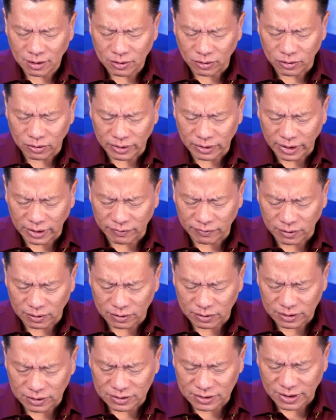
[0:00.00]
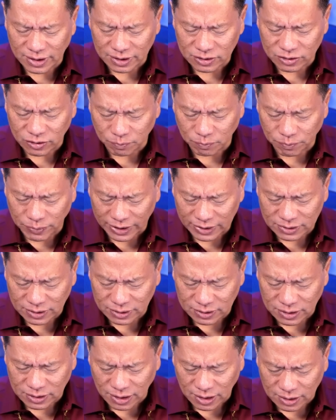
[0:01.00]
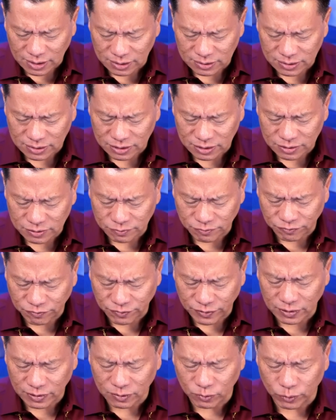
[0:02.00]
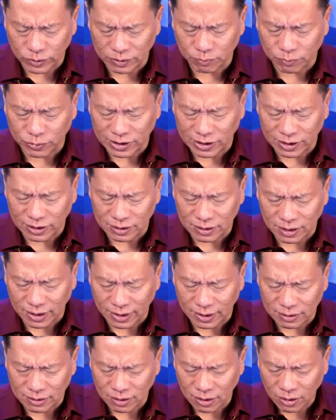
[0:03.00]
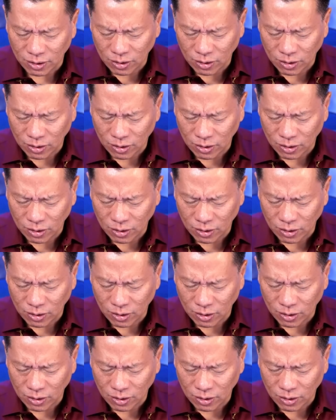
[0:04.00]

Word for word: Your navel, your sex, your basic chakras are filled with brilliant light